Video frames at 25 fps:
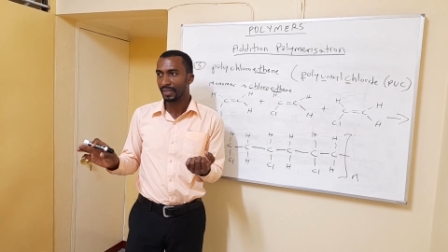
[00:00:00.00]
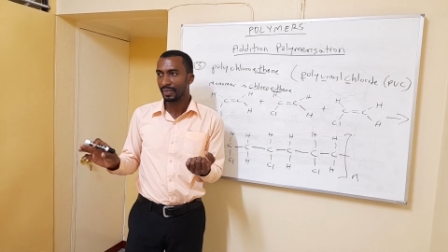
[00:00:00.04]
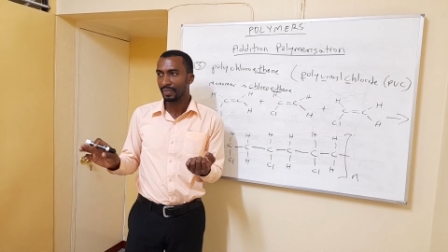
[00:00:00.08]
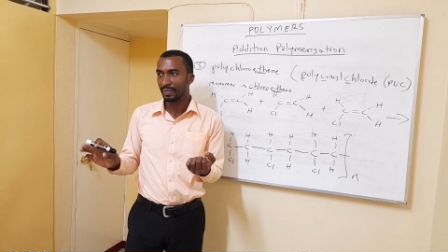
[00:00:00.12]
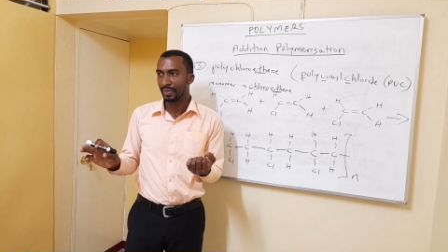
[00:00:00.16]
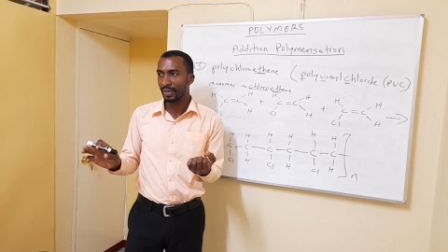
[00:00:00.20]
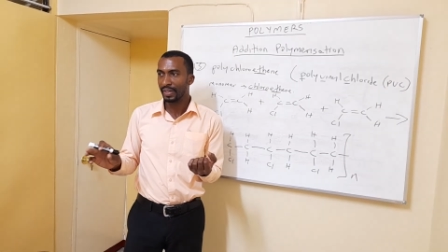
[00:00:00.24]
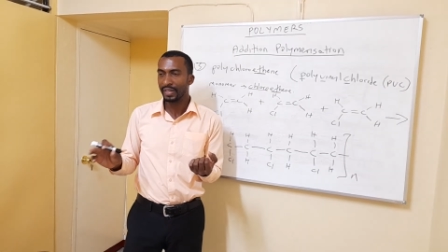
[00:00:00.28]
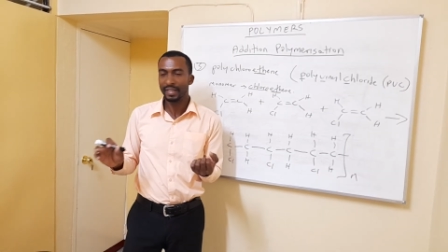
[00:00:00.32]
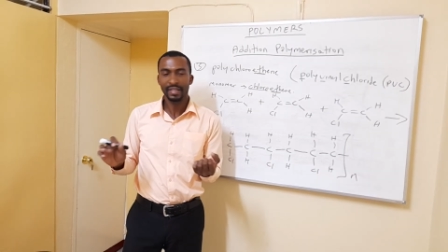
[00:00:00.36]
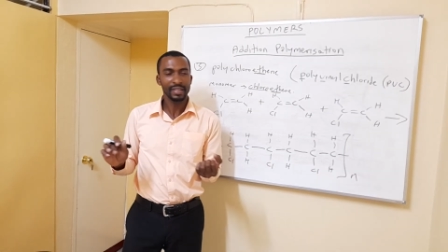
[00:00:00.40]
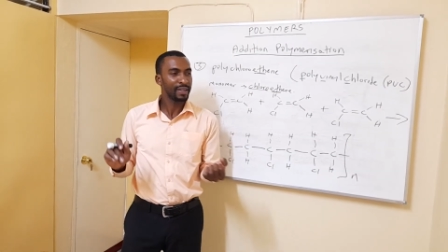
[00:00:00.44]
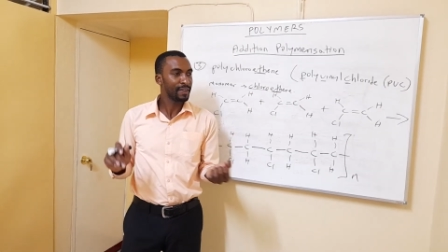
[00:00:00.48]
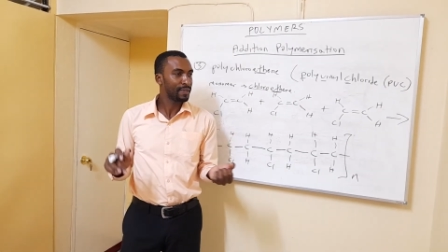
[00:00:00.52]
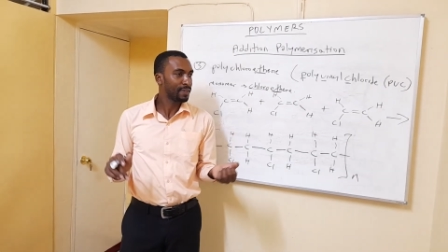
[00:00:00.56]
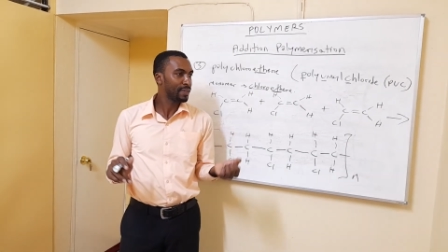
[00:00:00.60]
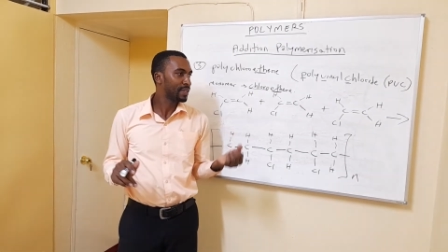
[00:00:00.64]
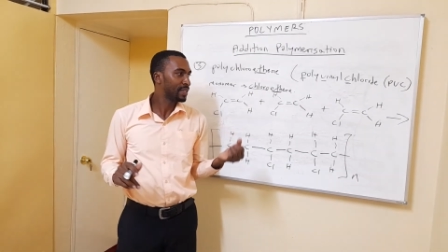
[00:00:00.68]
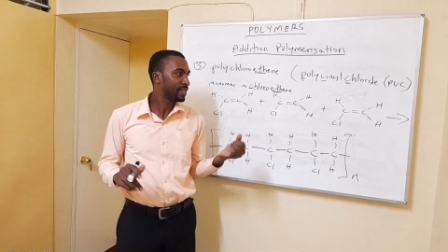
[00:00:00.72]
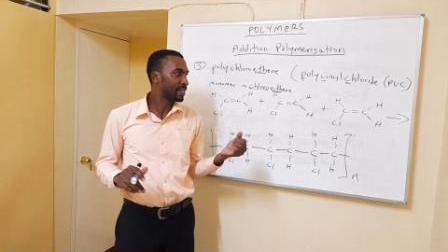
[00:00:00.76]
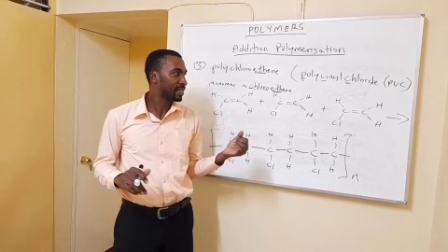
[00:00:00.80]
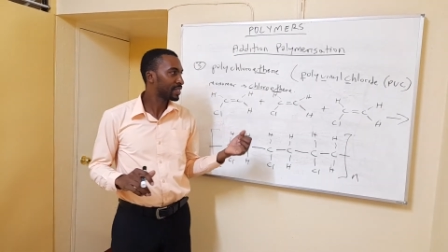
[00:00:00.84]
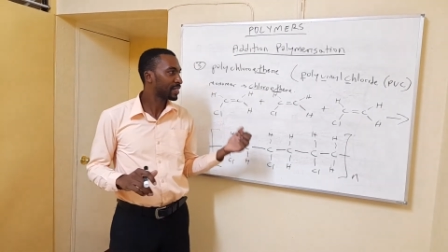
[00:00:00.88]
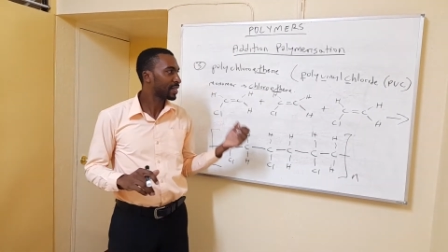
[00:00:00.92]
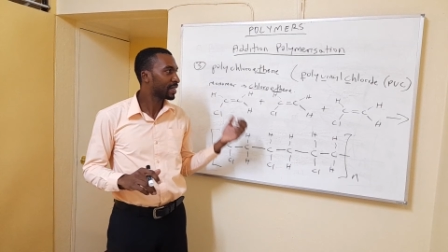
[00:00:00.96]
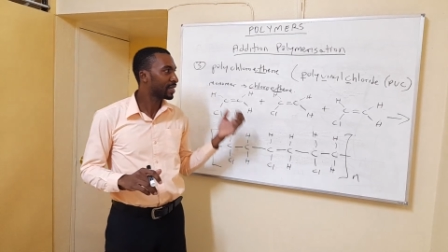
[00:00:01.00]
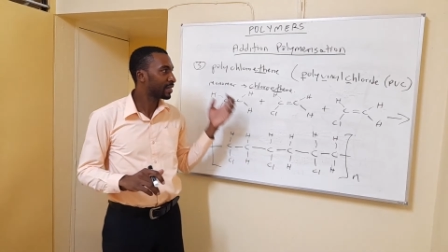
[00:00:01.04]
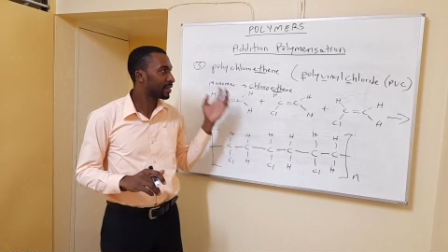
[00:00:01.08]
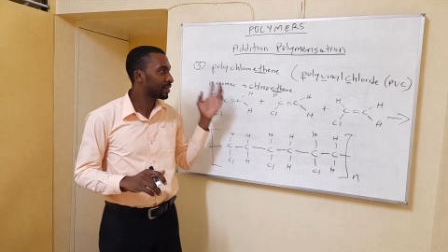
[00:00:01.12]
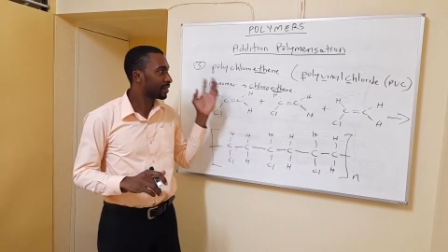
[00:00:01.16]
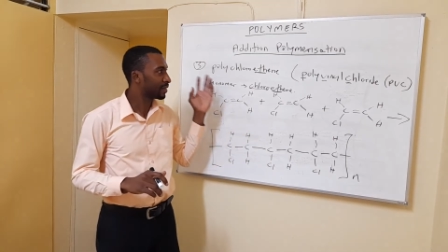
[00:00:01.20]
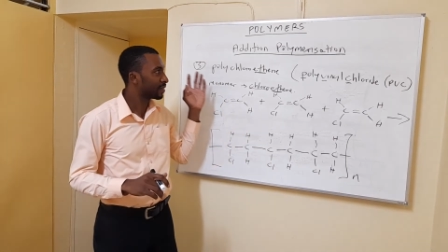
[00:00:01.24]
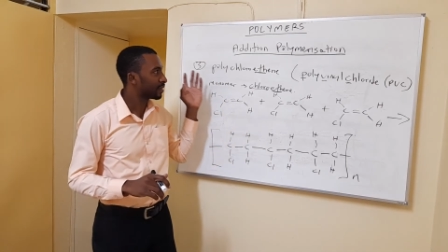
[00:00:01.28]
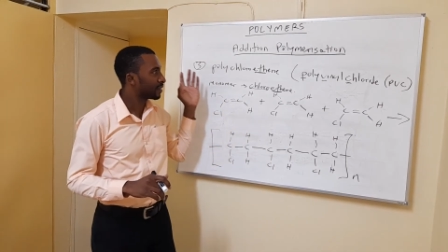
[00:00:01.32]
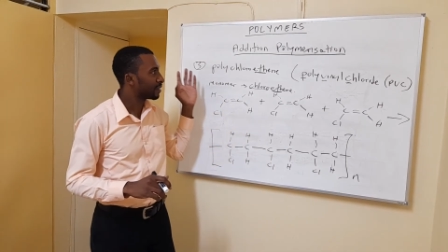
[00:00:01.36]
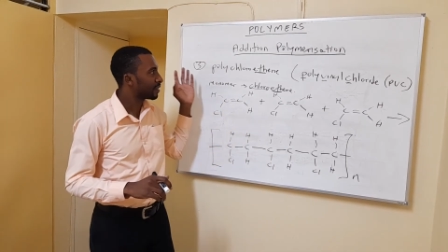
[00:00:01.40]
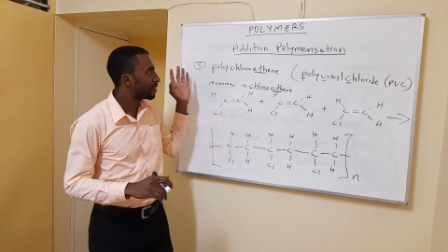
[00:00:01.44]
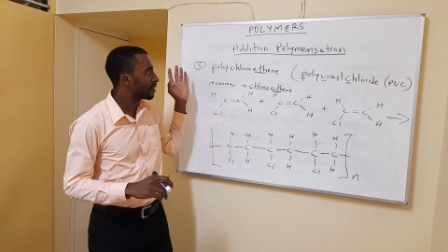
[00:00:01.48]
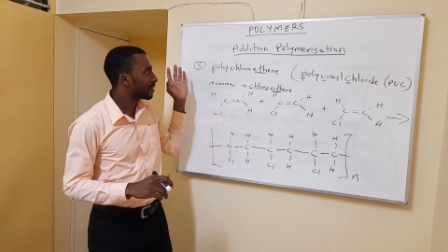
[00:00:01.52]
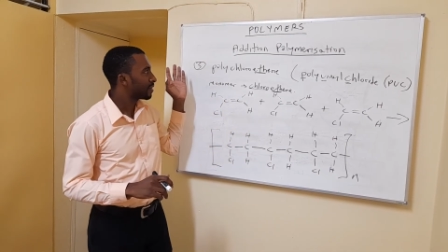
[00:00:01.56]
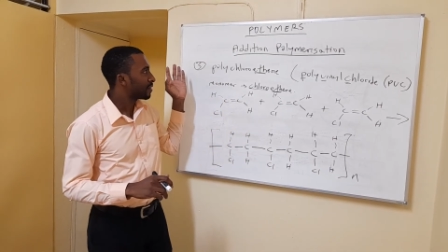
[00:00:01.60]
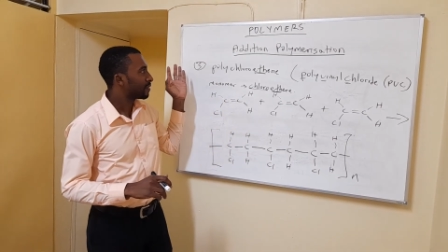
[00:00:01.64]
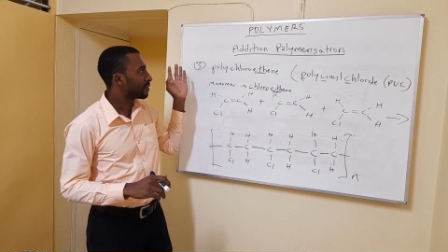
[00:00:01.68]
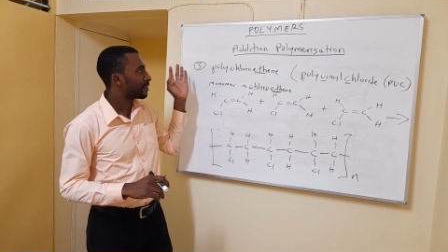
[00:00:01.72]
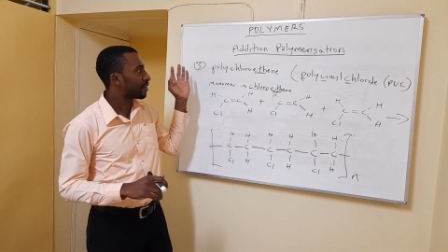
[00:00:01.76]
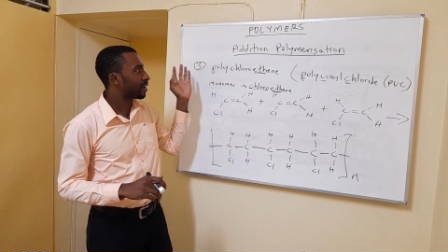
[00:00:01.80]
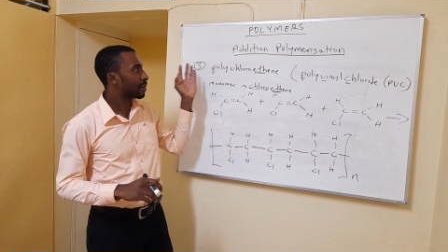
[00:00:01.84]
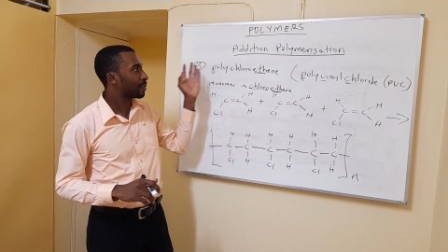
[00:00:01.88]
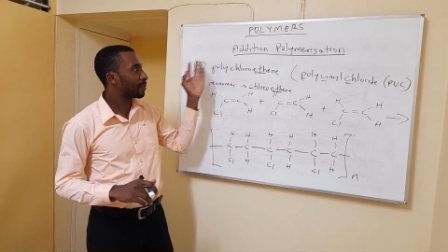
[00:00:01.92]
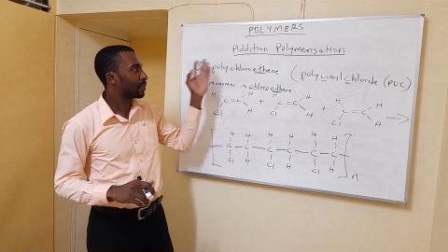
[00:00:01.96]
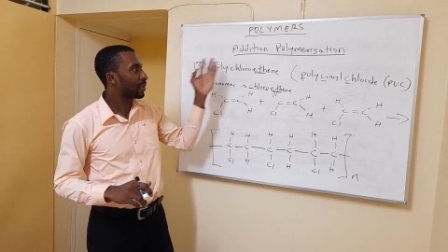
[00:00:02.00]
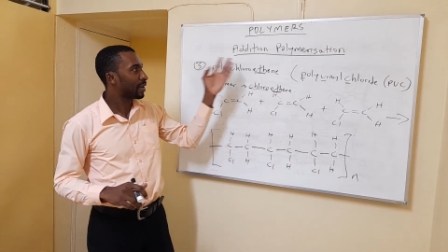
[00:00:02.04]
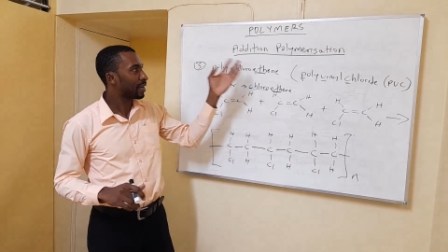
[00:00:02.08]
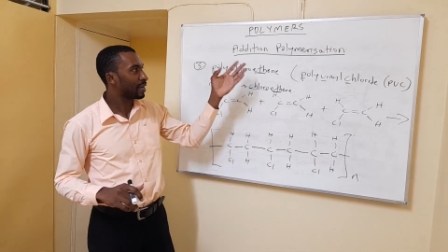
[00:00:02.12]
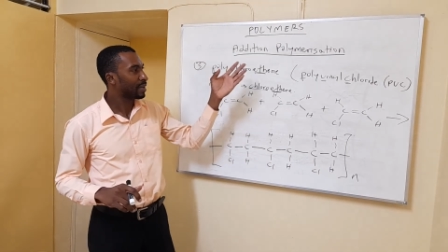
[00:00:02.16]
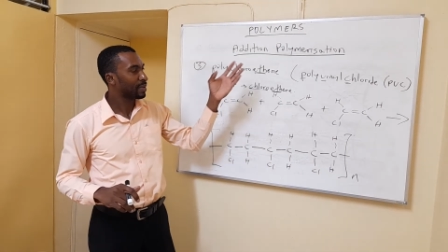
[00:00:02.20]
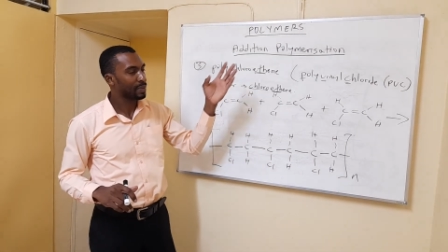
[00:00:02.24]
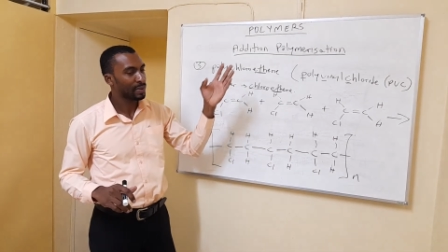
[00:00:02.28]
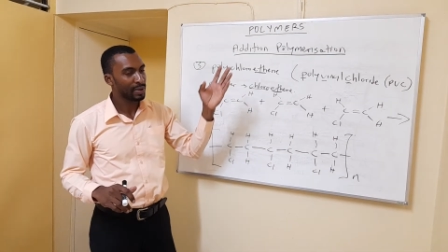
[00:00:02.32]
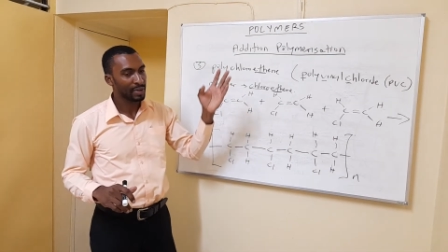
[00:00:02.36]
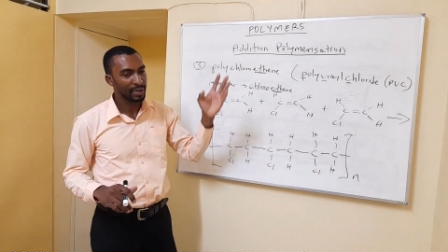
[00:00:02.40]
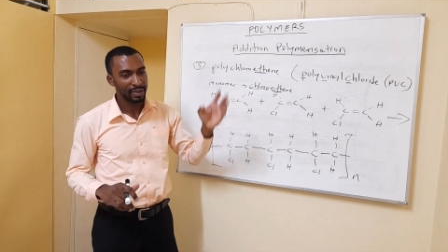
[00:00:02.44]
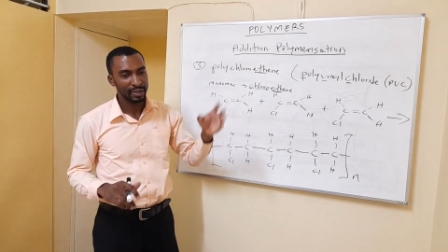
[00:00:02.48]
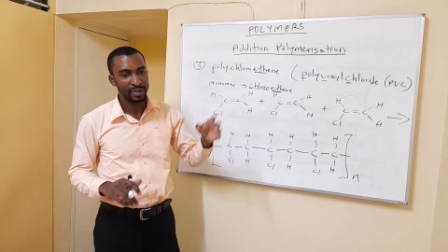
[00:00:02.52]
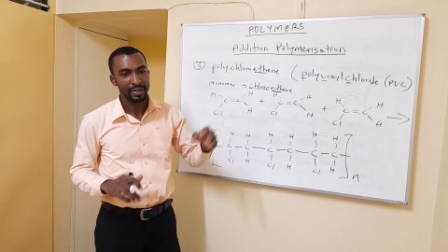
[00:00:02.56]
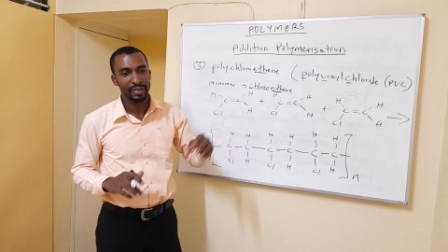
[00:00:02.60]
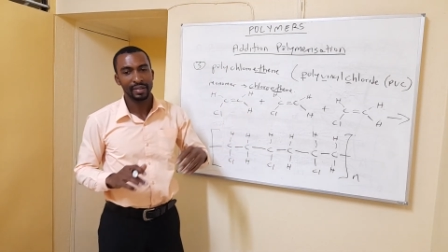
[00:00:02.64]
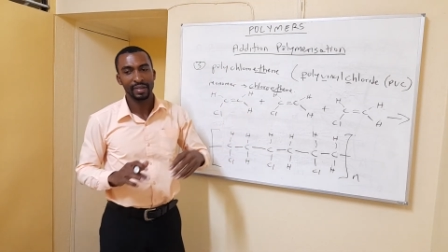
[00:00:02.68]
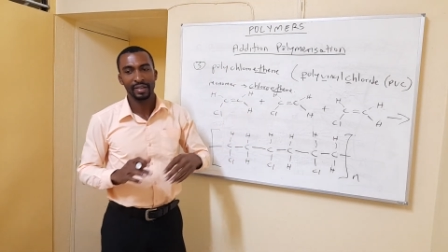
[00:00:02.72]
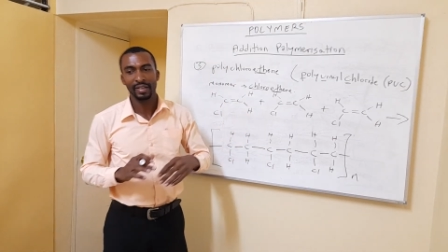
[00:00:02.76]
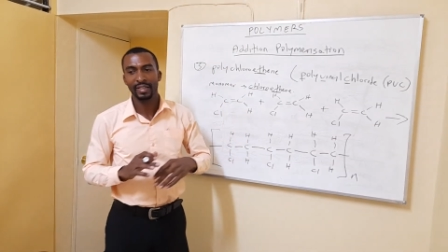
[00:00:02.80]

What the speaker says: But in definition, for a polymer,